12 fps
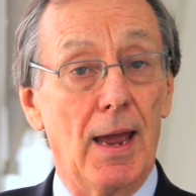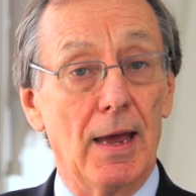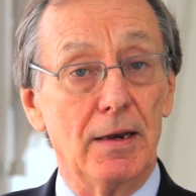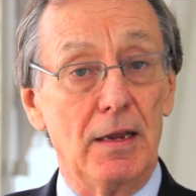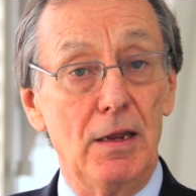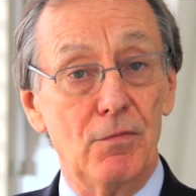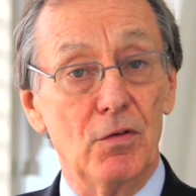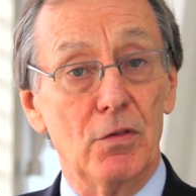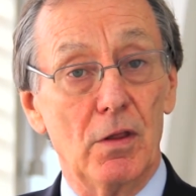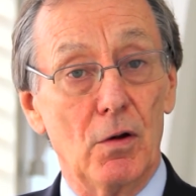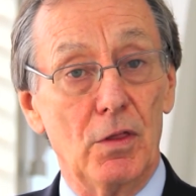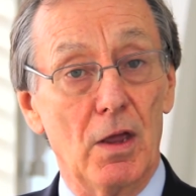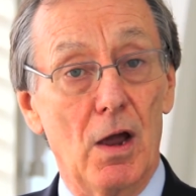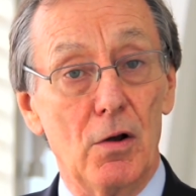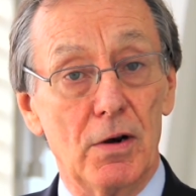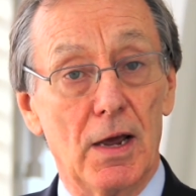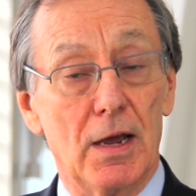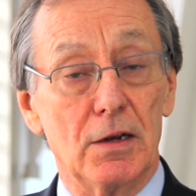And even though the
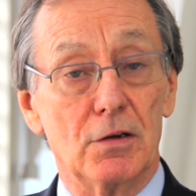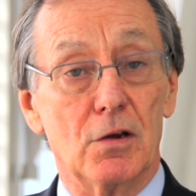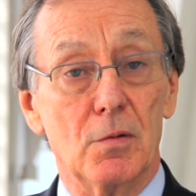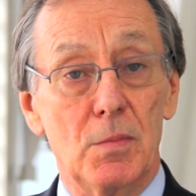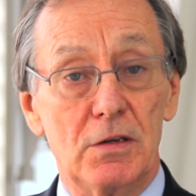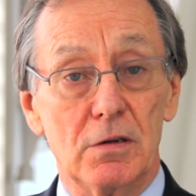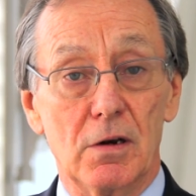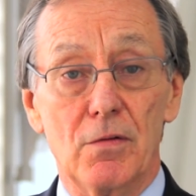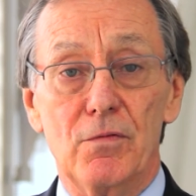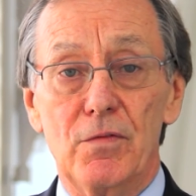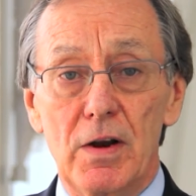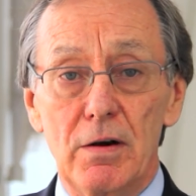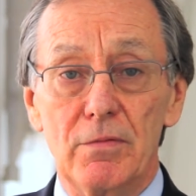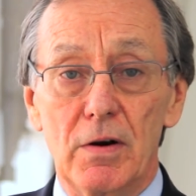owner had committed a very,